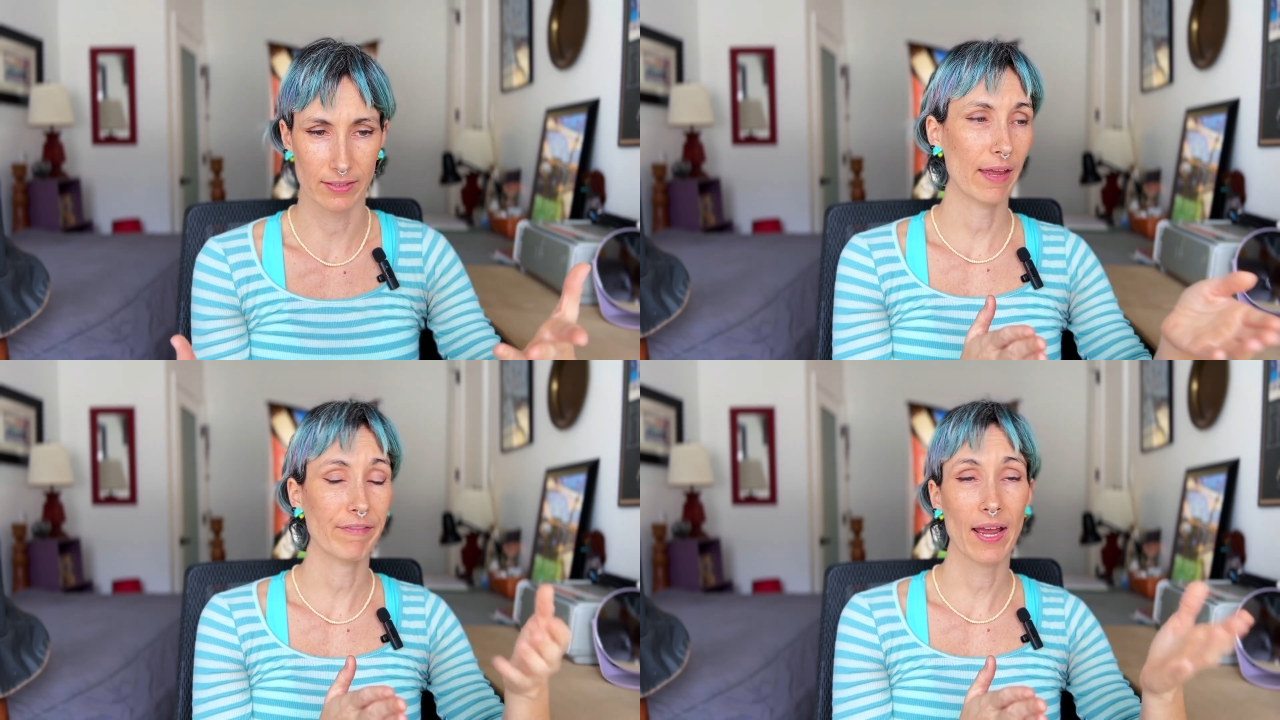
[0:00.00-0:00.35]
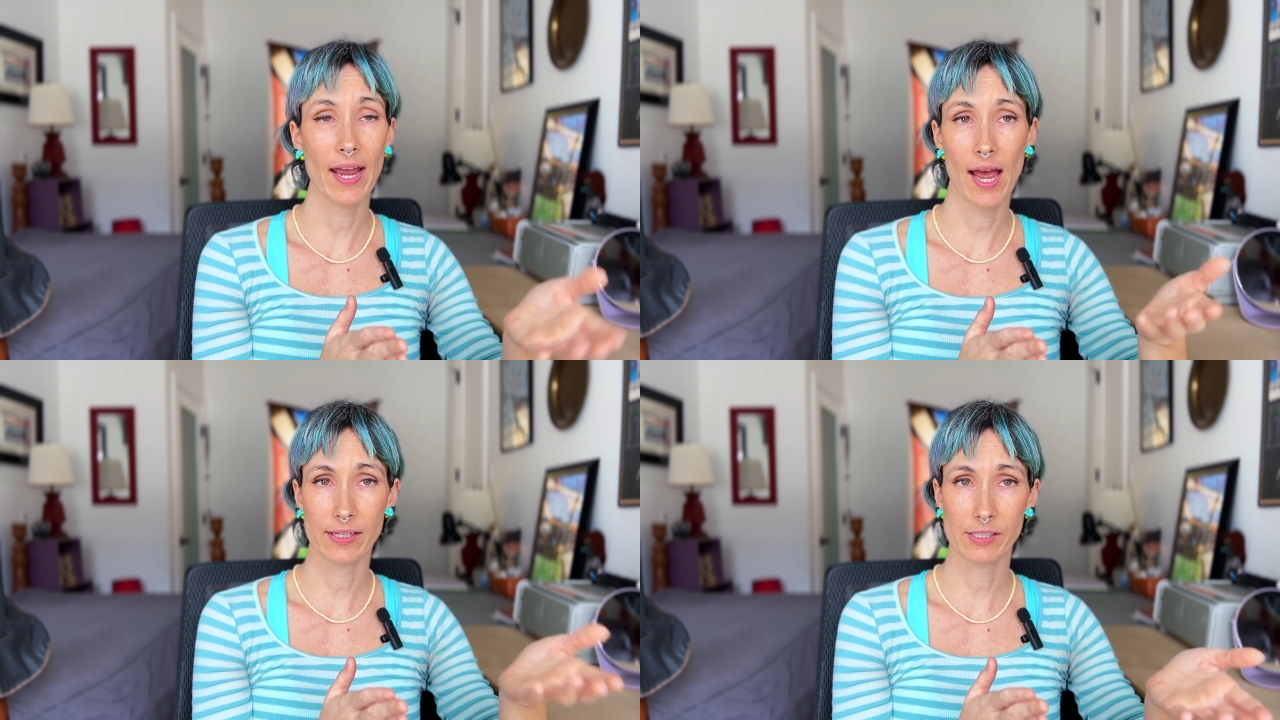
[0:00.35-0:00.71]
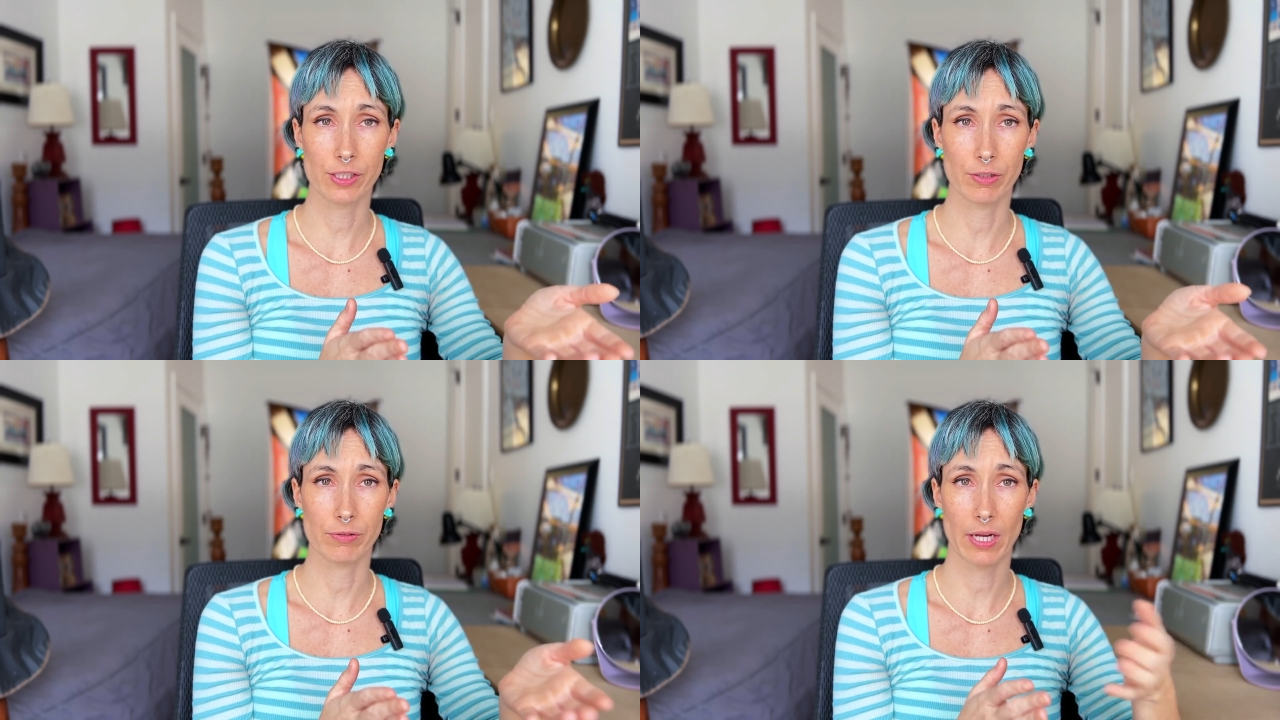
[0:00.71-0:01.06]
If I asked
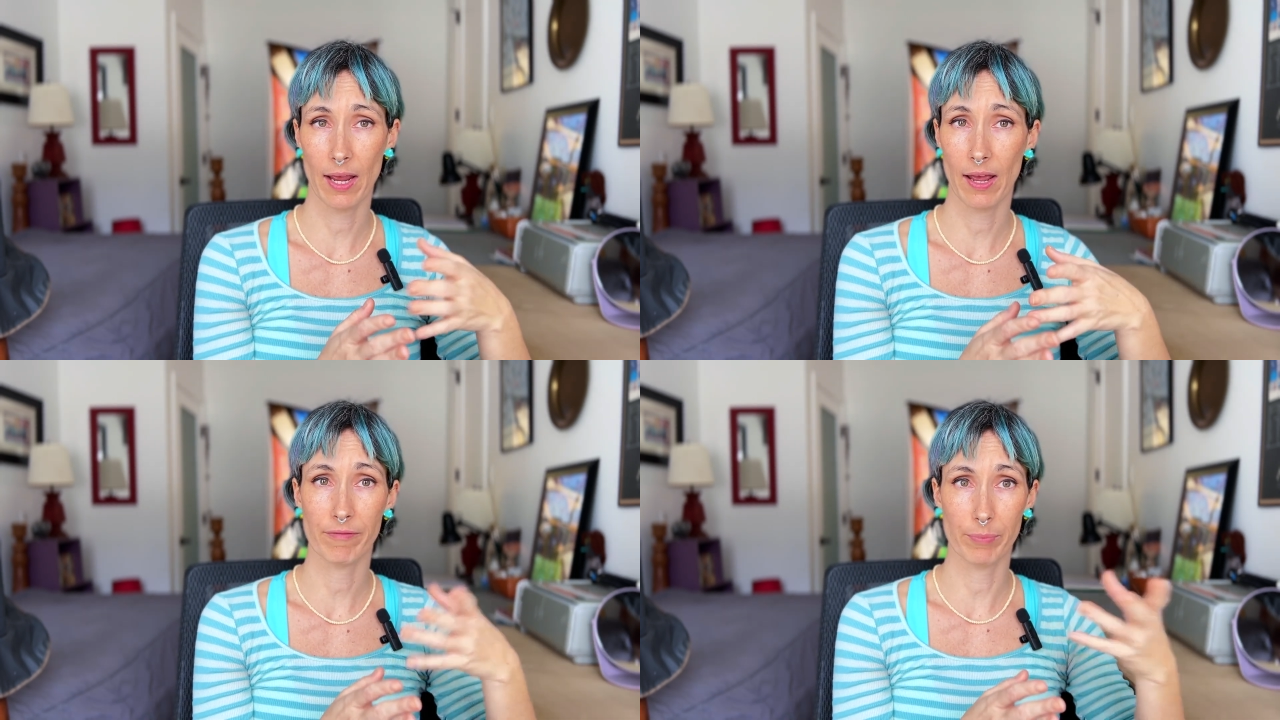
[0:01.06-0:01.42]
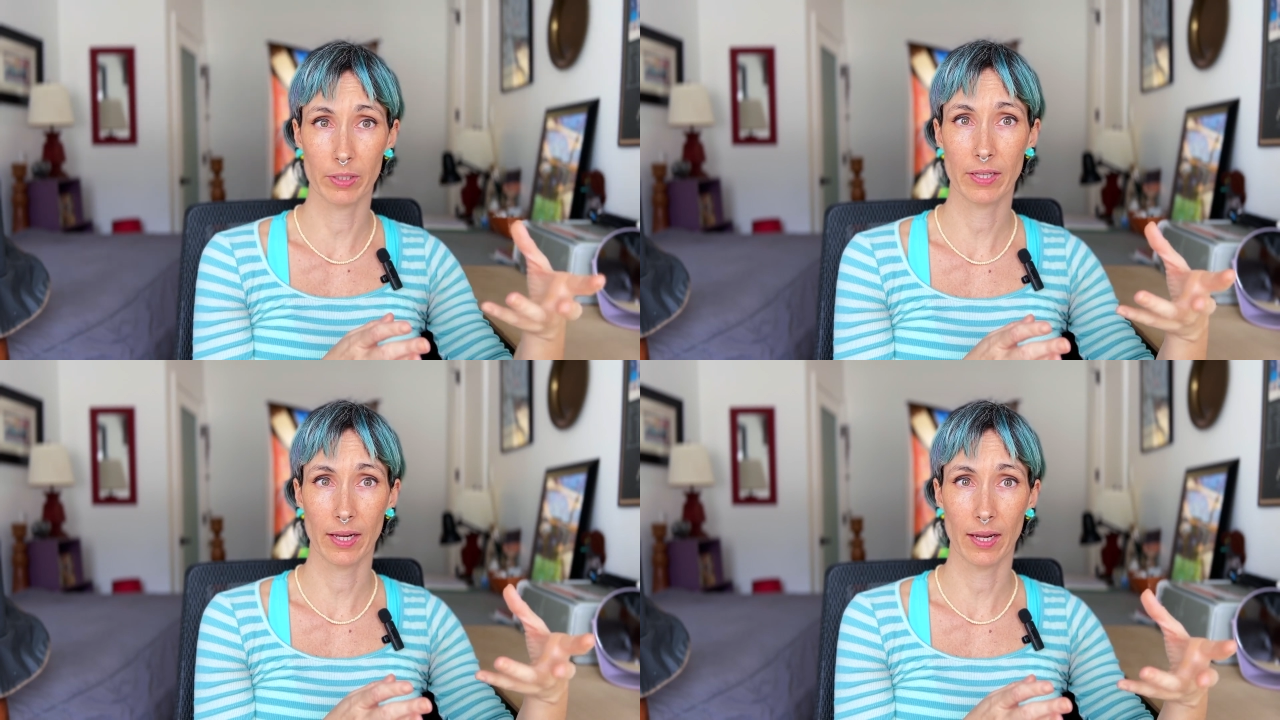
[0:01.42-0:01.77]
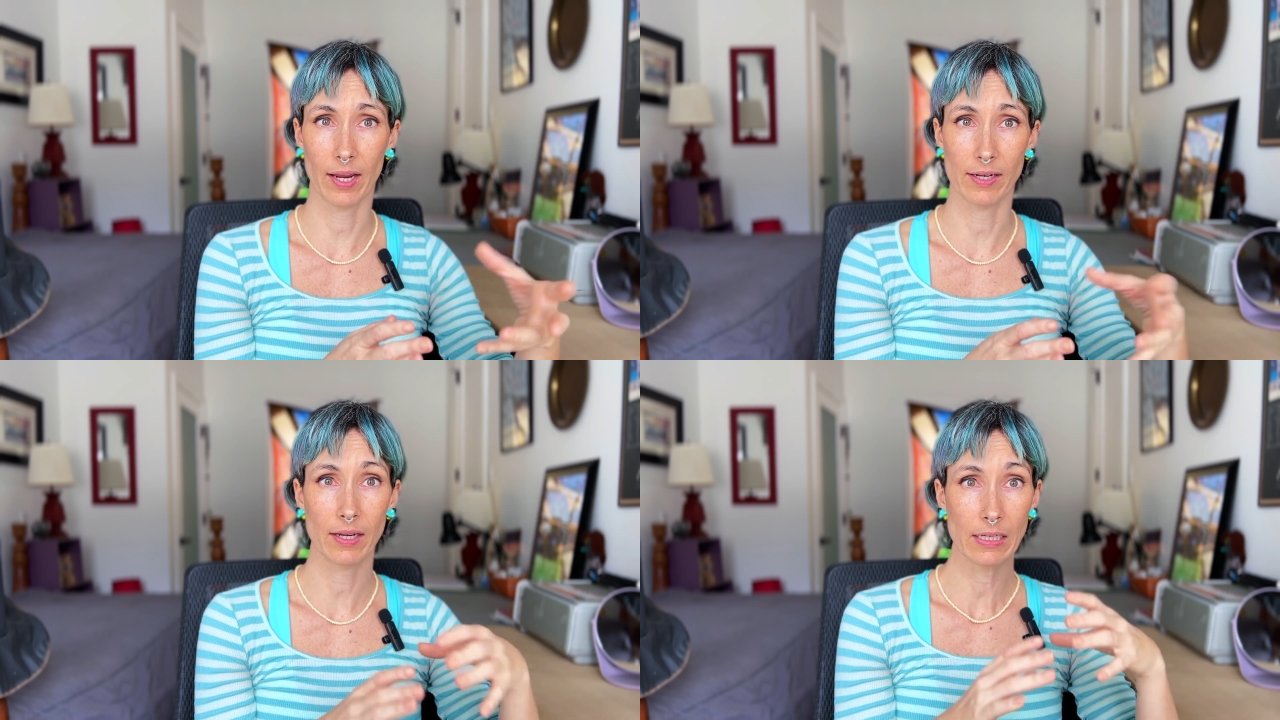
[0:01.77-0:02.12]
you to have birthday
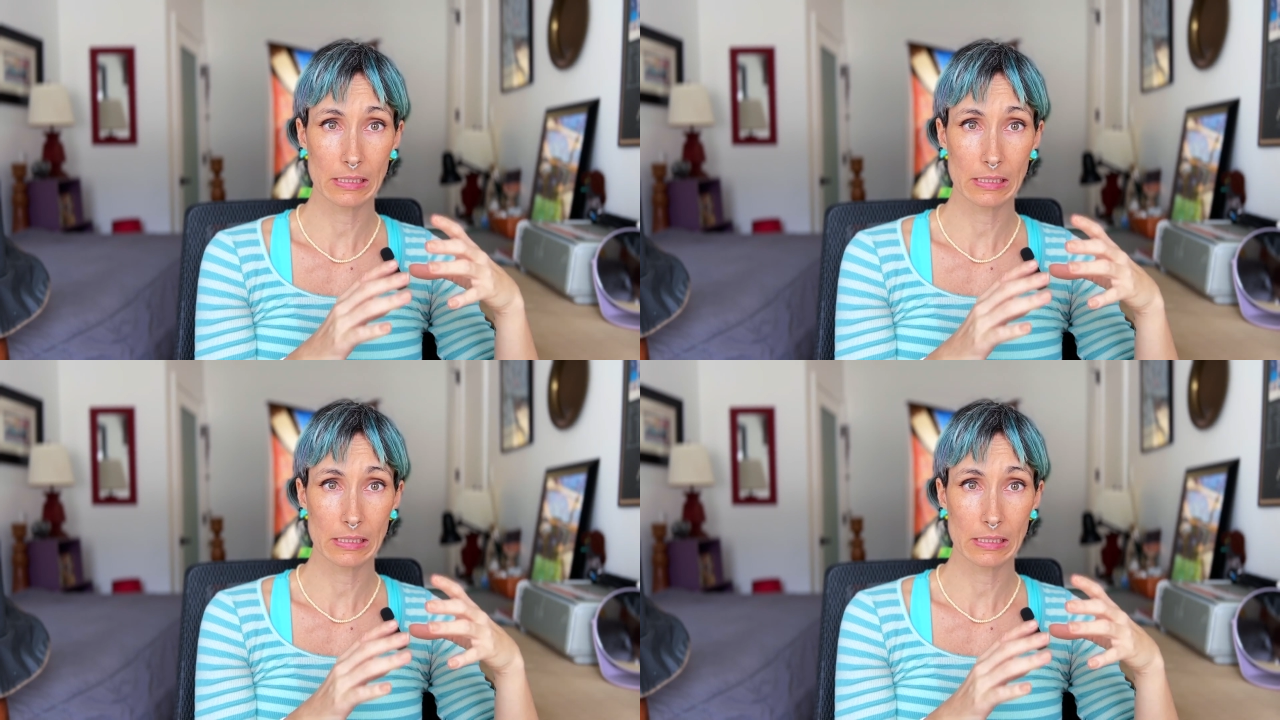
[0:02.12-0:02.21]
cake